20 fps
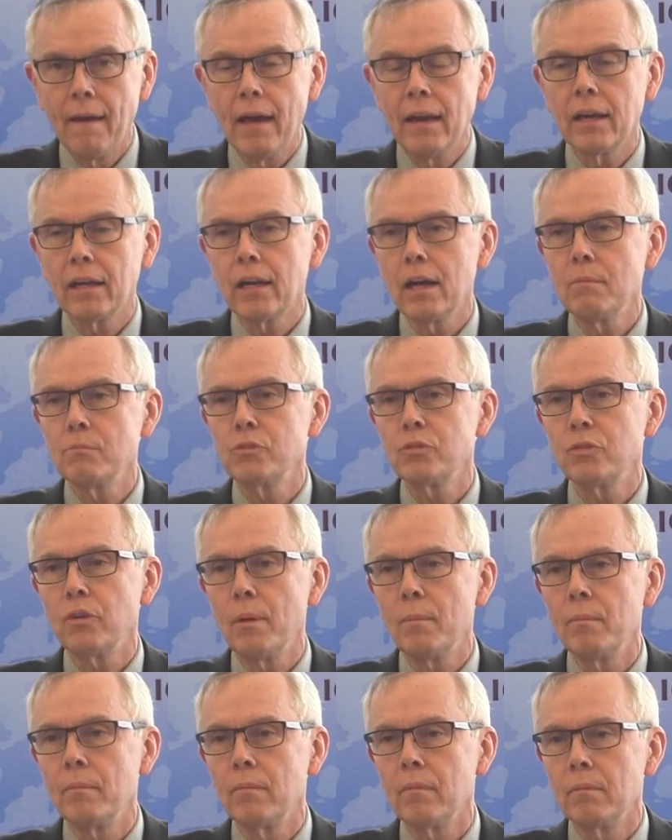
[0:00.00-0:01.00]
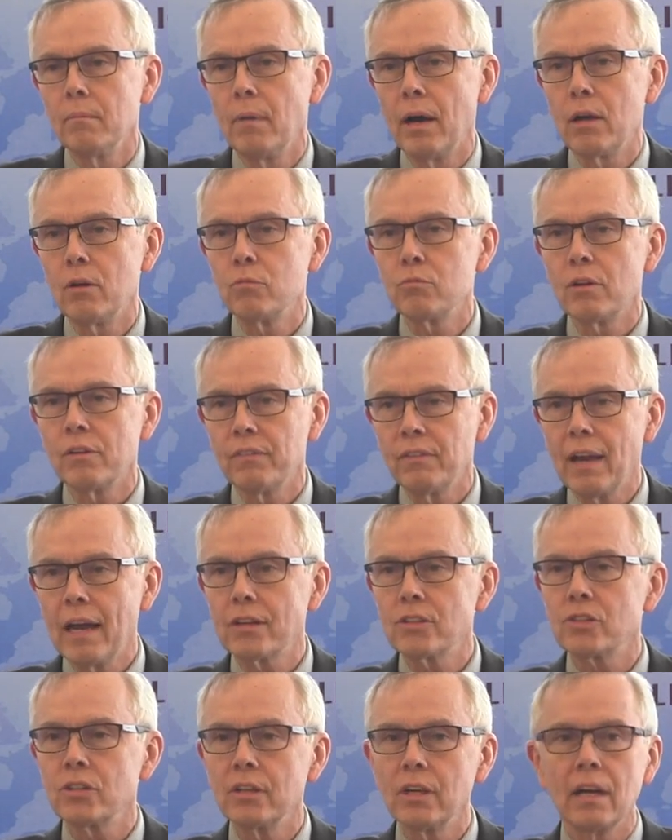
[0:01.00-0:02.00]
And it comes from my own
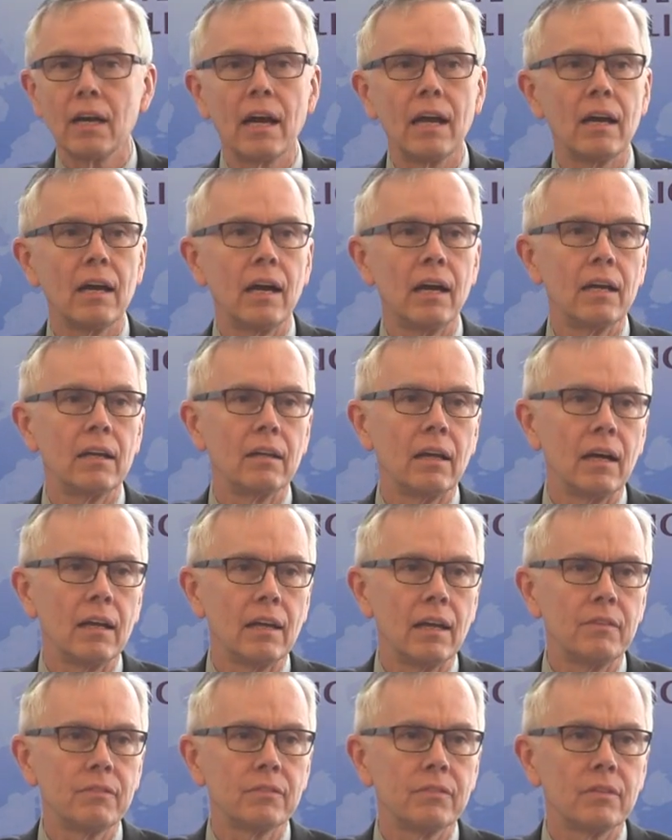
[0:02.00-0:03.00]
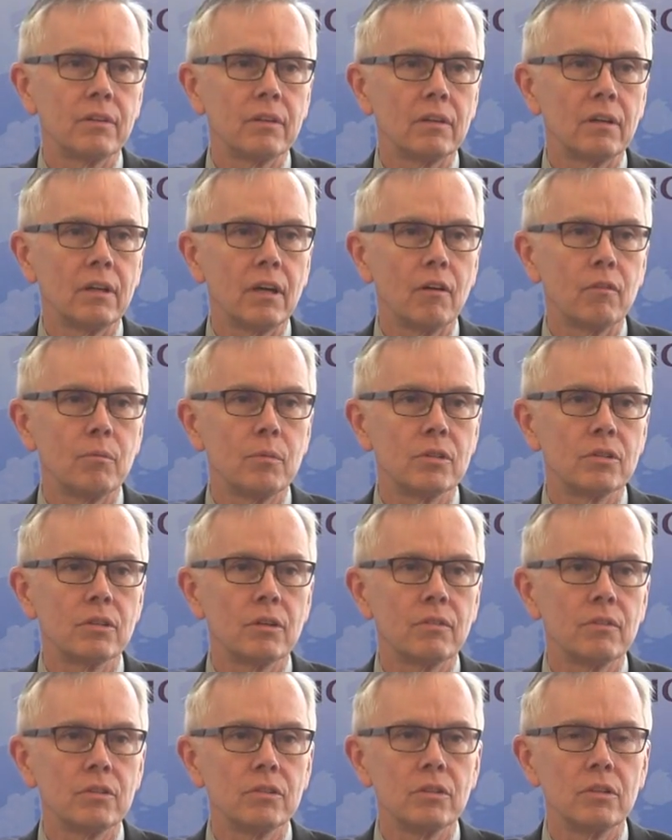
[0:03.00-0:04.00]
reflection, and I, I, I left government
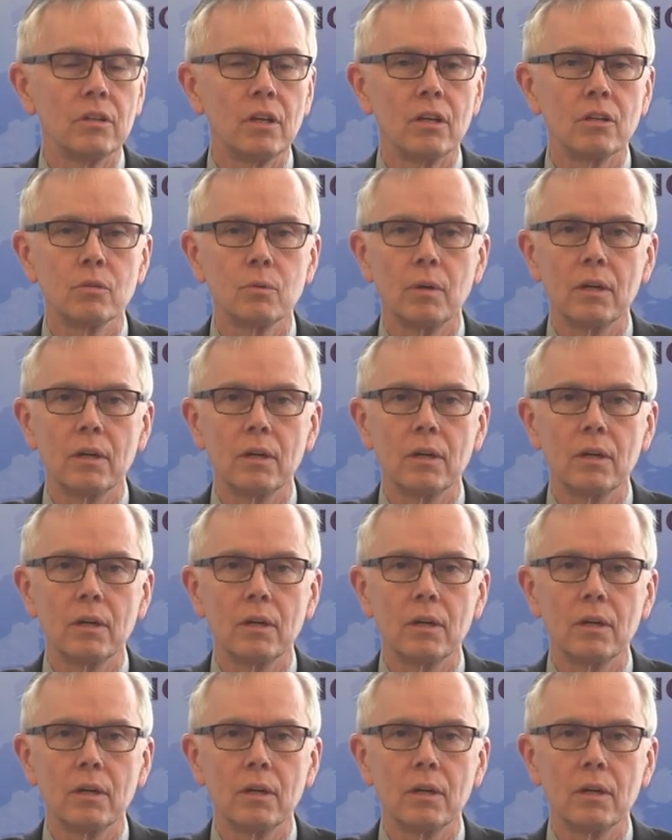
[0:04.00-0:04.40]
service in, in